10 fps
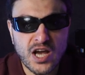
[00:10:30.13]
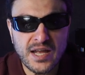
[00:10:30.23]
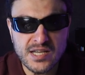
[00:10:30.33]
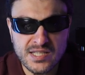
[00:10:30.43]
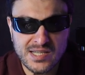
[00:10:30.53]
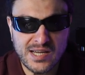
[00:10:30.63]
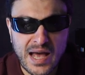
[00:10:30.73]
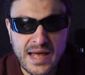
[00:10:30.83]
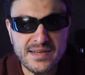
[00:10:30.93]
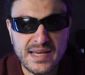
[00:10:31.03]
and
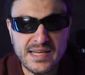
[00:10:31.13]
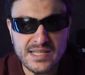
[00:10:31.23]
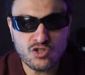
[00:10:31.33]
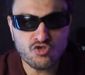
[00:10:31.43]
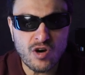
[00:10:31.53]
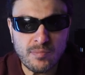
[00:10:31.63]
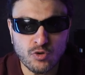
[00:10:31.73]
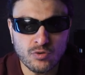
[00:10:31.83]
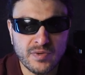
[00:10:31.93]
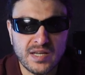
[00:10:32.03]
in its treble.